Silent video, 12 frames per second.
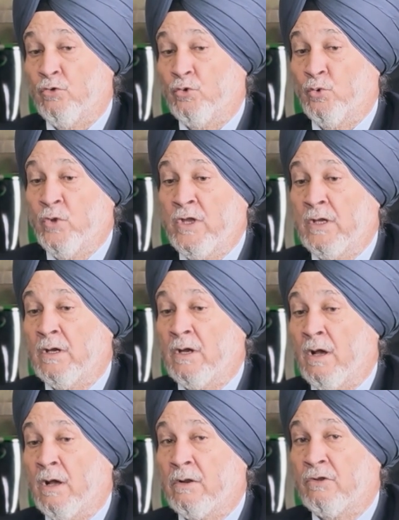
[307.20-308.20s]
doing
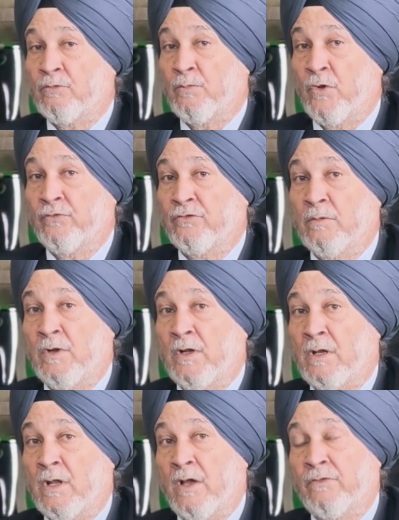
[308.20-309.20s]
our responsible
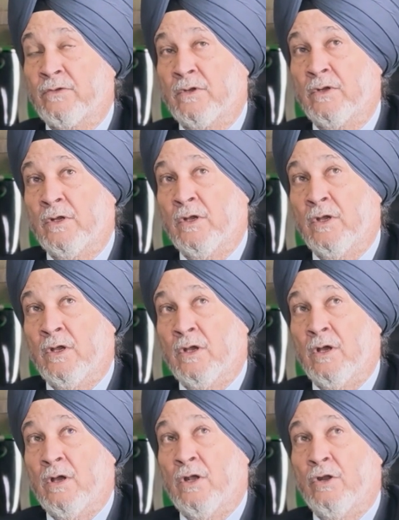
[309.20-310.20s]
task
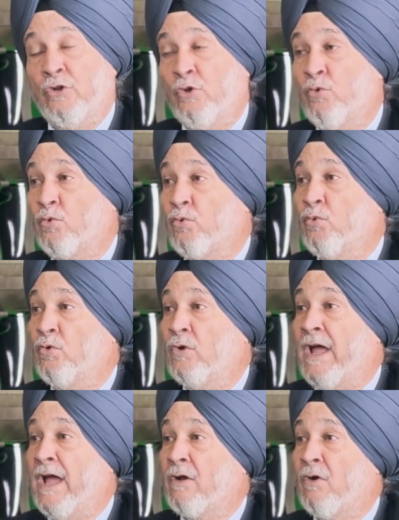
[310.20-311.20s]
due to
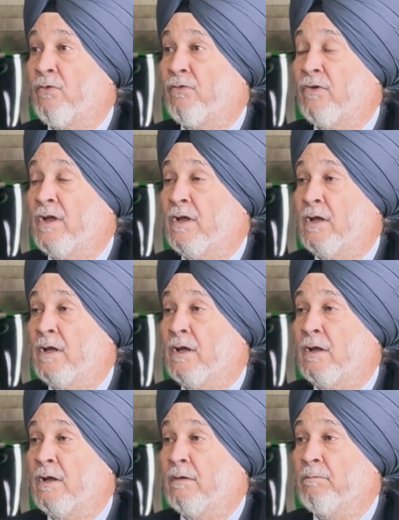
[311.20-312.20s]
lack of
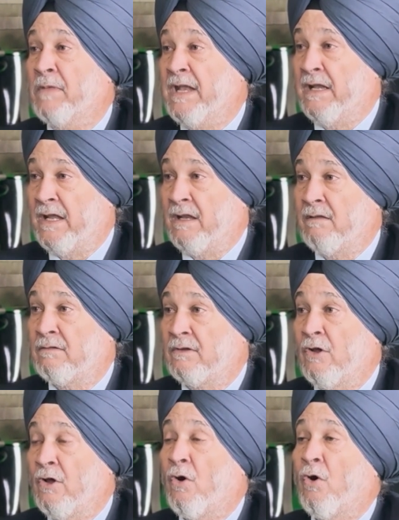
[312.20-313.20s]
maintenance
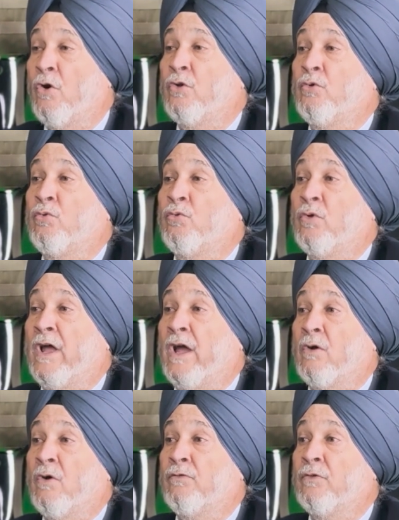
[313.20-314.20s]
or due to
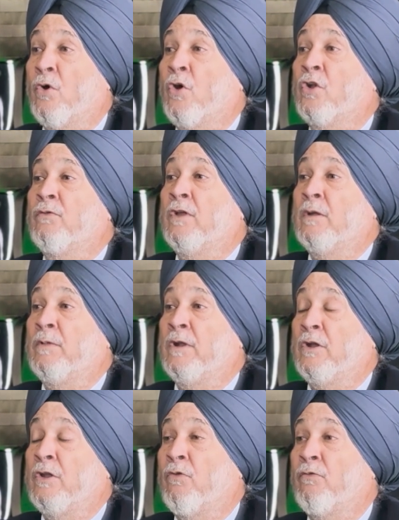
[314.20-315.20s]
lack of
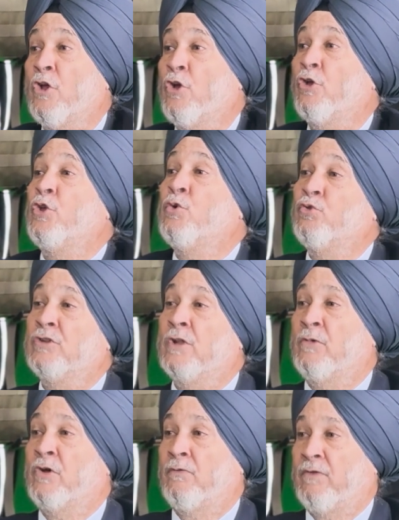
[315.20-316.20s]
non-availability of huge
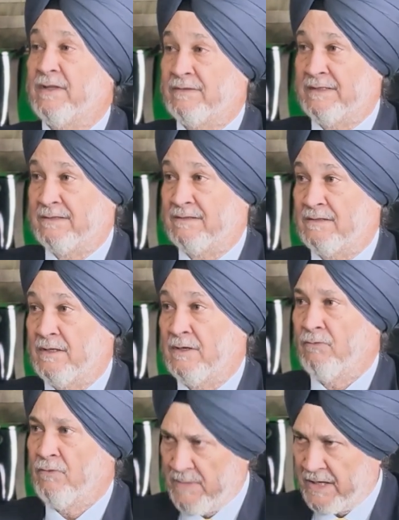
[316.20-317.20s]
number of assets.
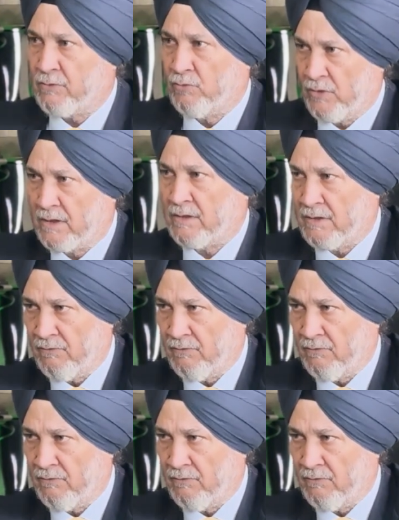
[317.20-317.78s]
We make to it.